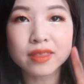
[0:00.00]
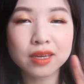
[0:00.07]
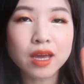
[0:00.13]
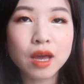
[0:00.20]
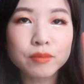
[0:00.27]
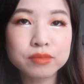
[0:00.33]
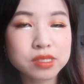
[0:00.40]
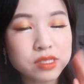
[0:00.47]
think
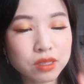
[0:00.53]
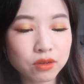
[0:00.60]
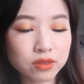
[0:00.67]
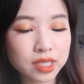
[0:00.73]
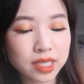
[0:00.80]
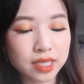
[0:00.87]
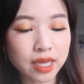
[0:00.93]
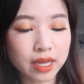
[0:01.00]
I'm
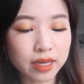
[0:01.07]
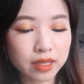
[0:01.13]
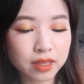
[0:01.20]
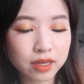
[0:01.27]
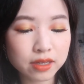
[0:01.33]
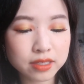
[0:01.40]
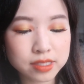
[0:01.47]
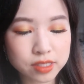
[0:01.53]
slowly getting
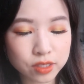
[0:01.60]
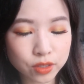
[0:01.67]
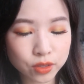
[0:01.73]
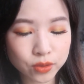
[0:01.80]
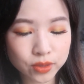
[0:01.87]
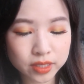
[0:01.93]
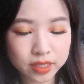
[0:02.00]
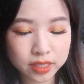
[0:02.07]
there,
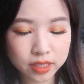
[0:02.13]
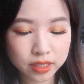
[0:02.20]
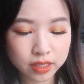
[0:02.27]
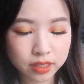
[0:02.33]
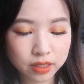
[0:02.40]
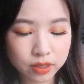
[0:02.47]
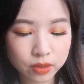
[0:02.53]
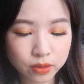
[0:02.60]
so
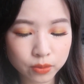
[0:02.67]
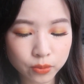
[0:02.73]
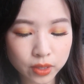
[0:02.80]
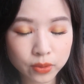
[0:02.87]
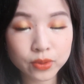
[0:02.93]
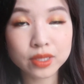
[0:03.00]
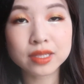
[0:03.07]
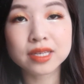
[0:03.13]

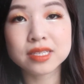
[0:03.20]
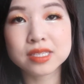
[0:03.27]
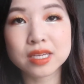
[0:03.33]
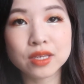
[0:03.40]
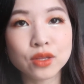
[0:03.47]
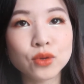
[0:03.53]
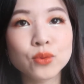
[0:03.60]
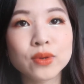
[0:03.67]
we will
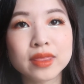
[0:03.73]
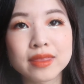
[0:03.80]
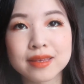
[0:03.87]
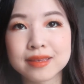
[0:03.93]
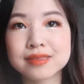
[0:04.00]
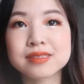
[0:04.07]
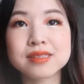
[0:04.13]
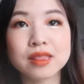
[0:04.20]
continue with
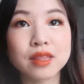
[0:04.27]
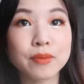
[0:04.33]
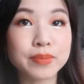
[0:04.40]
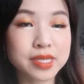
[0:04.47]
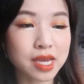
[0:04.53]
this lip